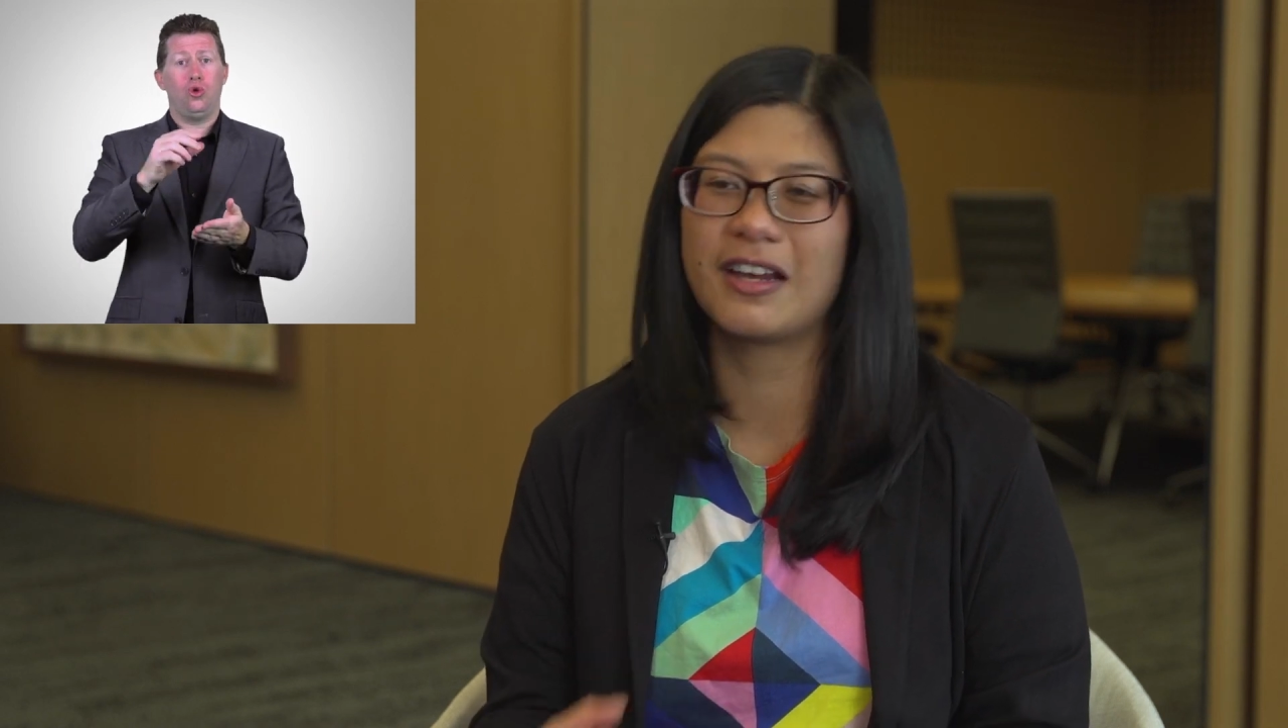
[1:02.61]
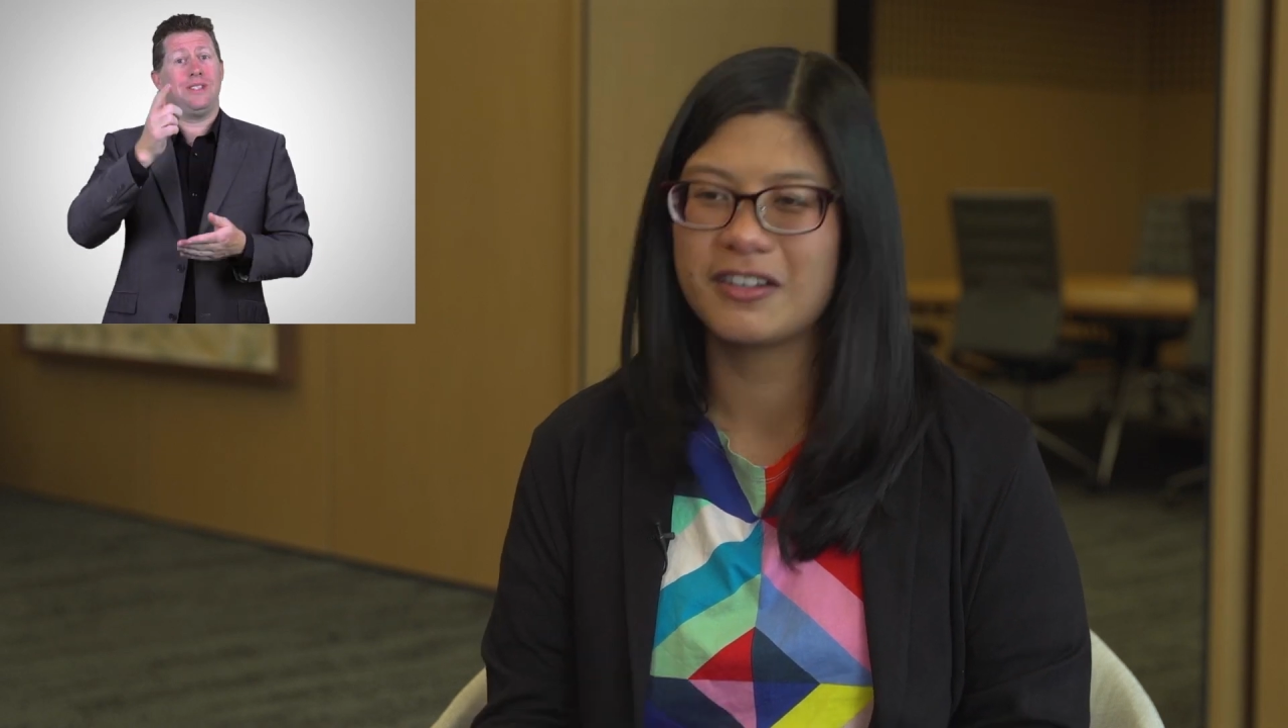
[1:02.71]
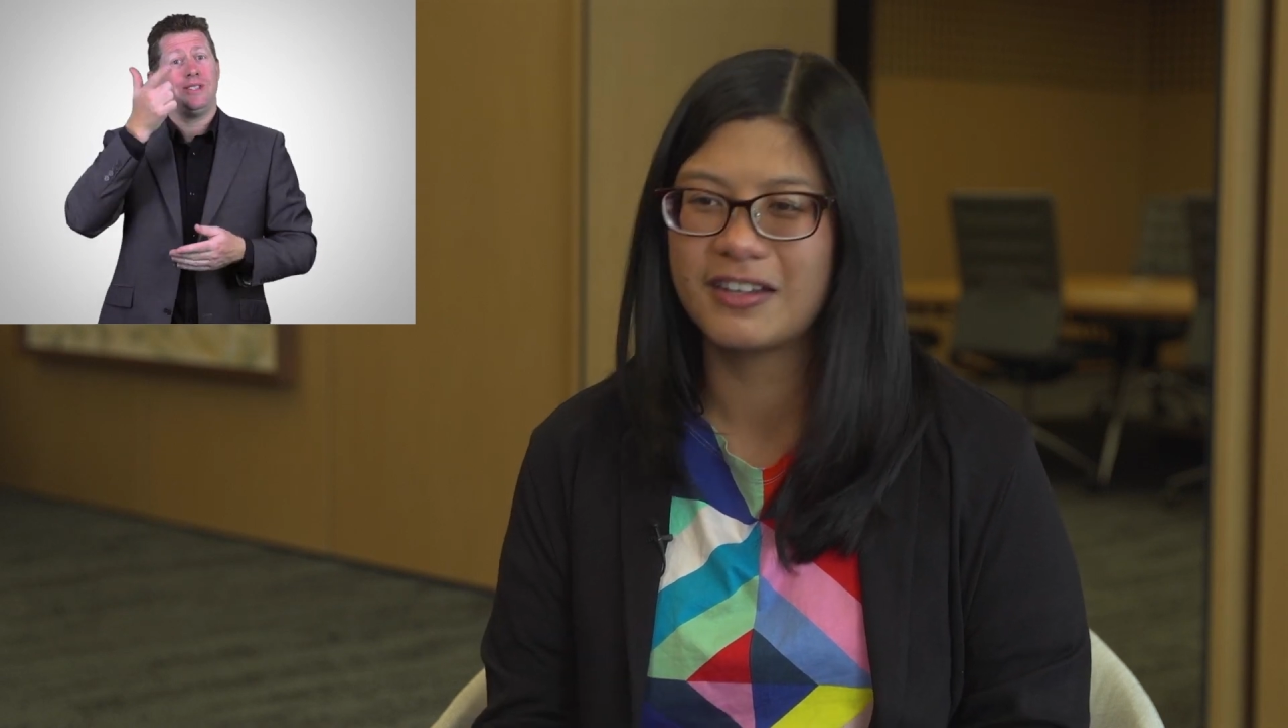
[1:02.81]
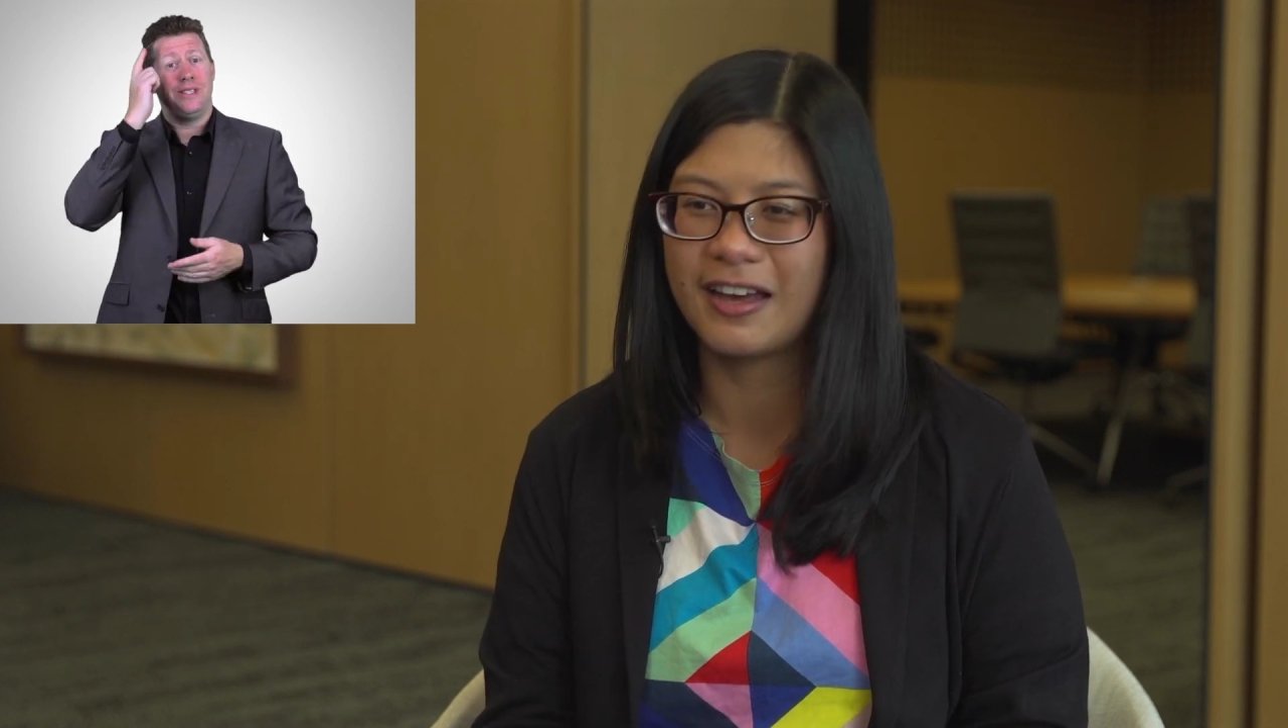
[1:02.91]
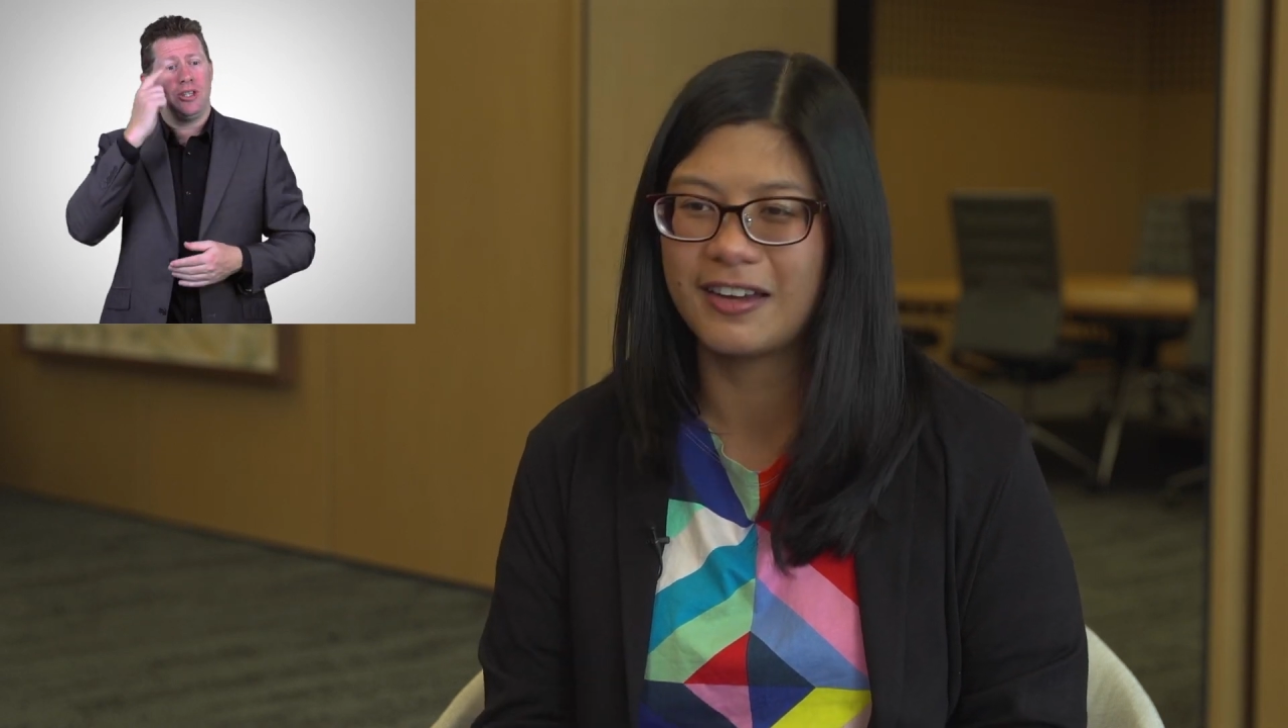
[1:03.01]

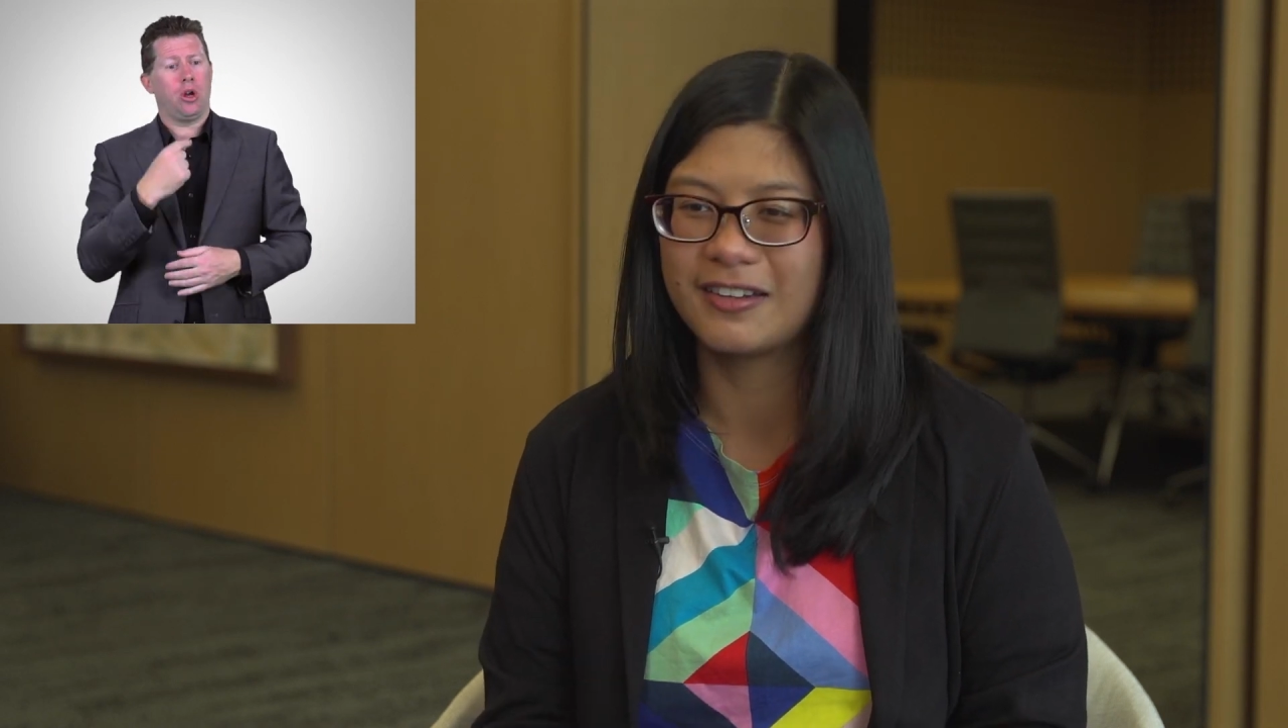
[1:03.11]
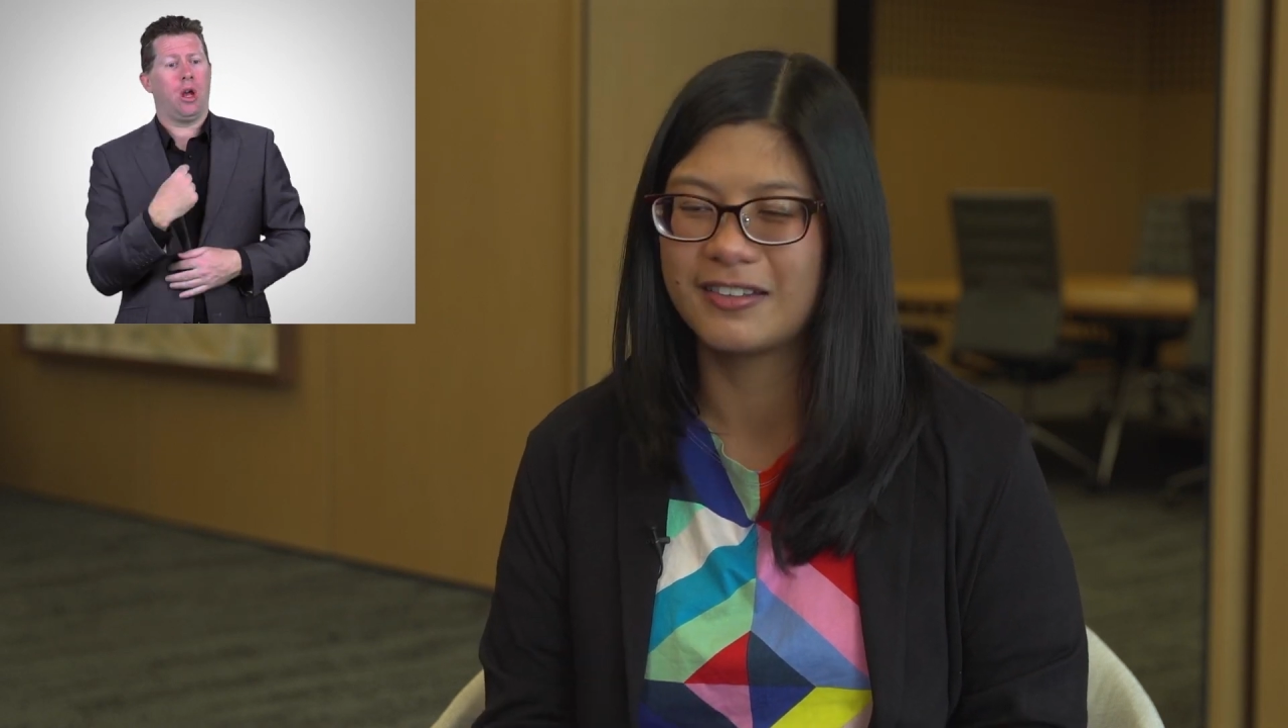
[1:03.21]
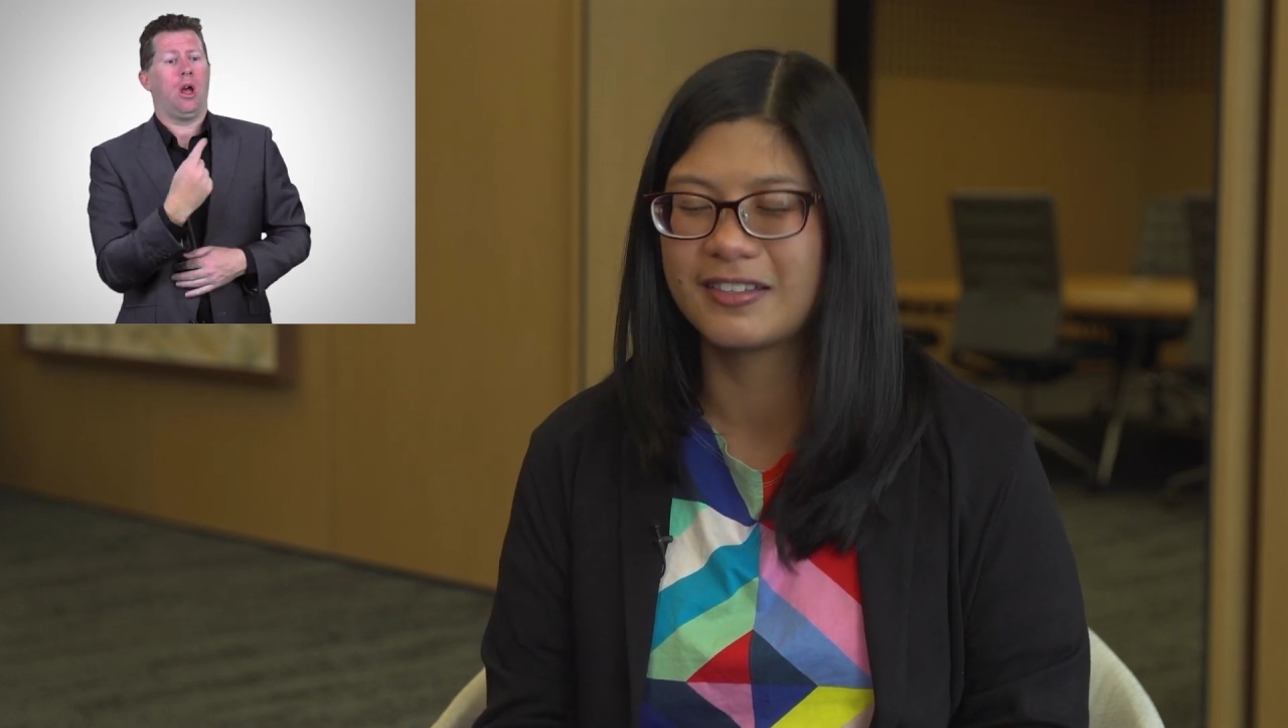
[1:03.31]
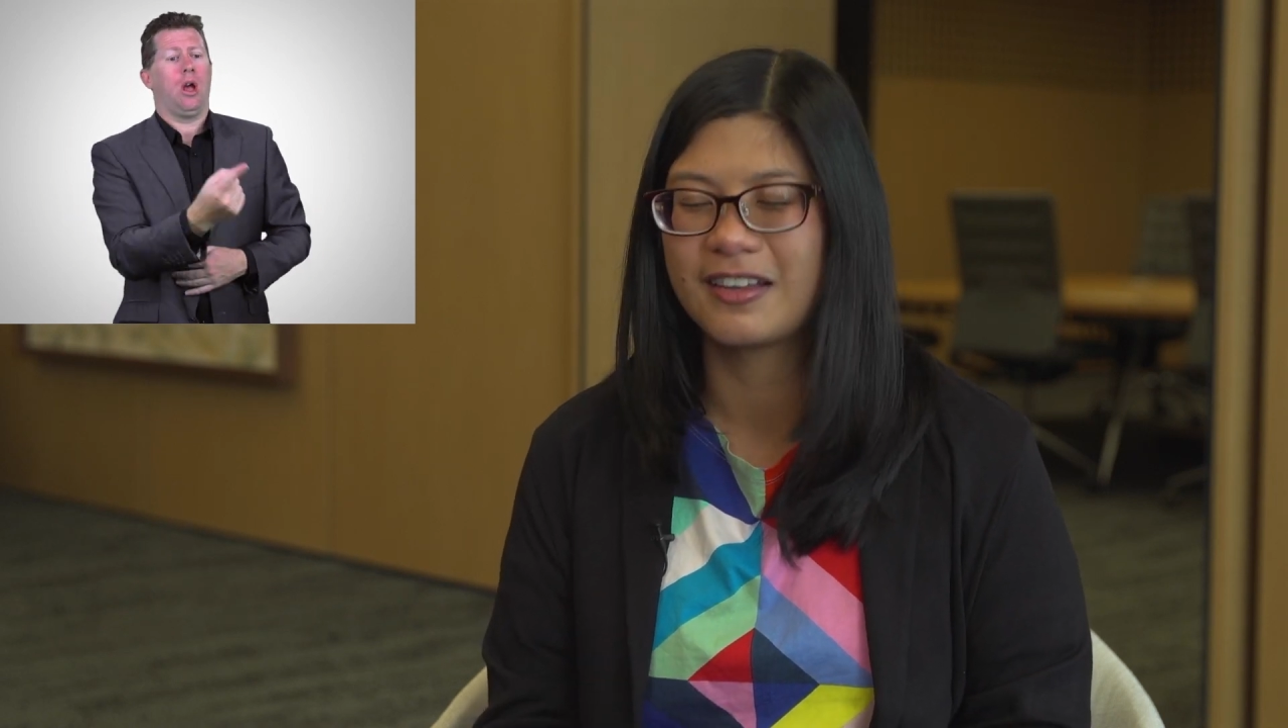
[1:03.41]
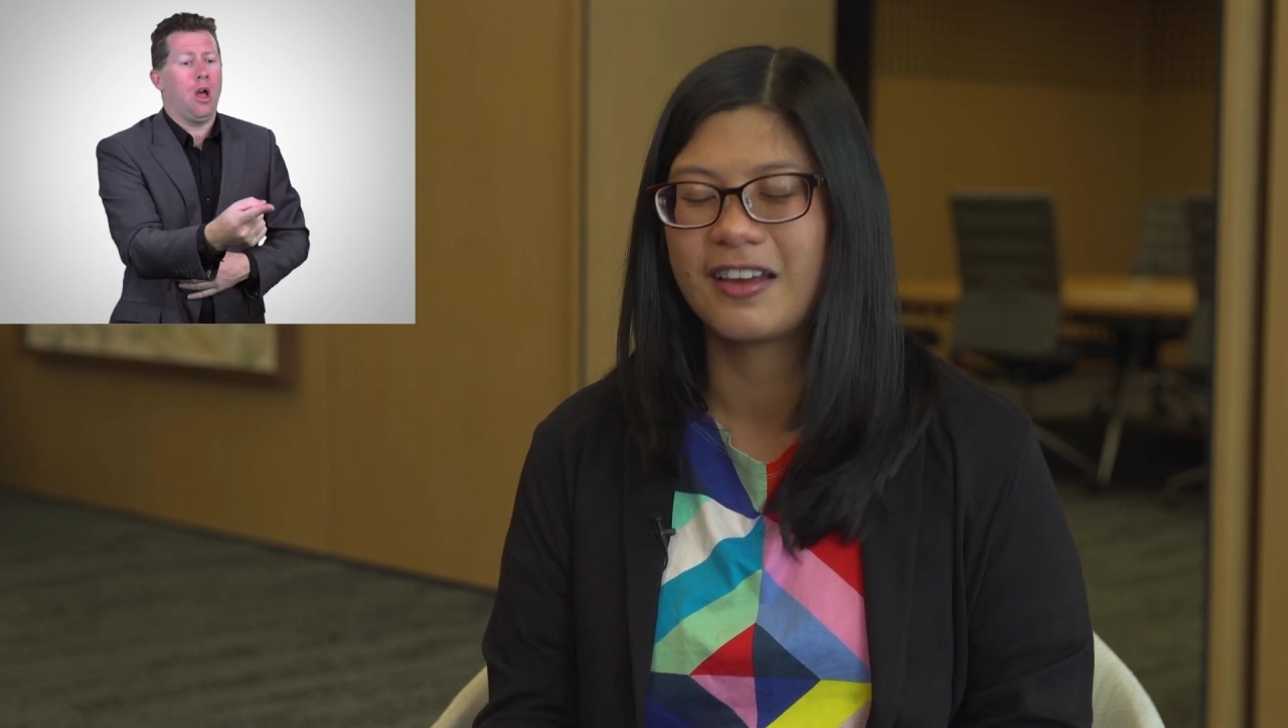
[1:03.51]

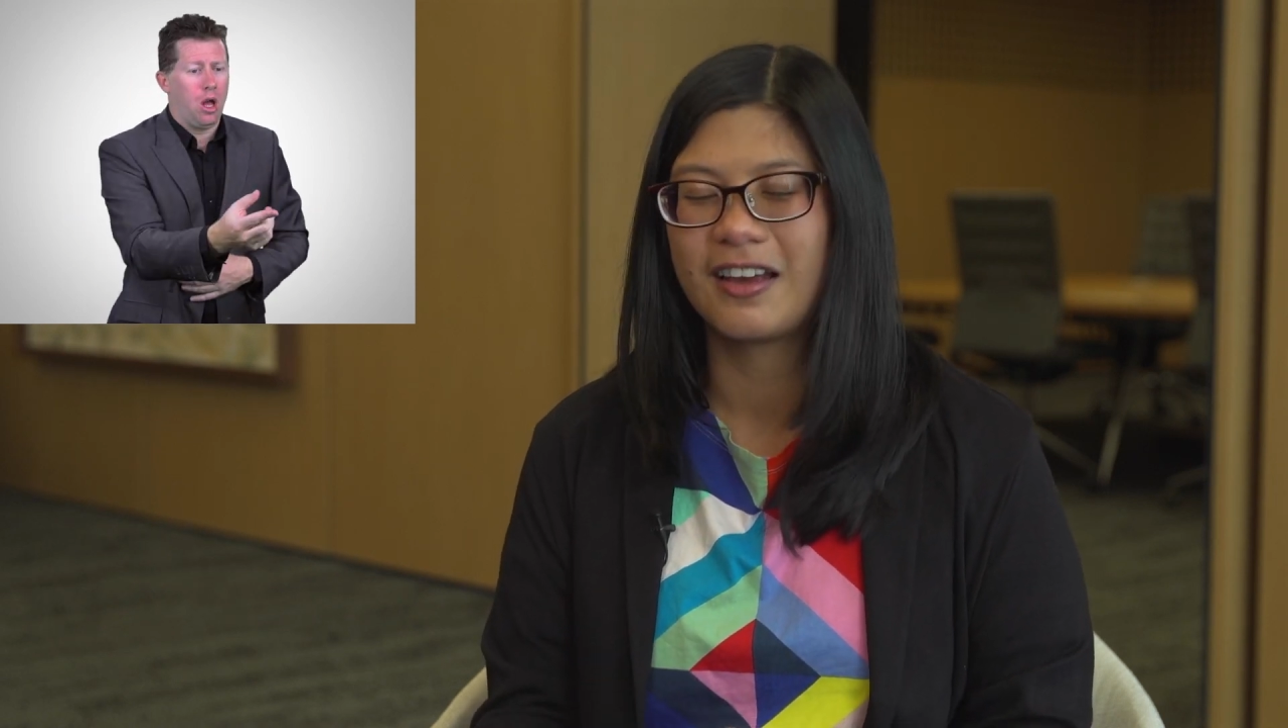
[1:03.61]
educators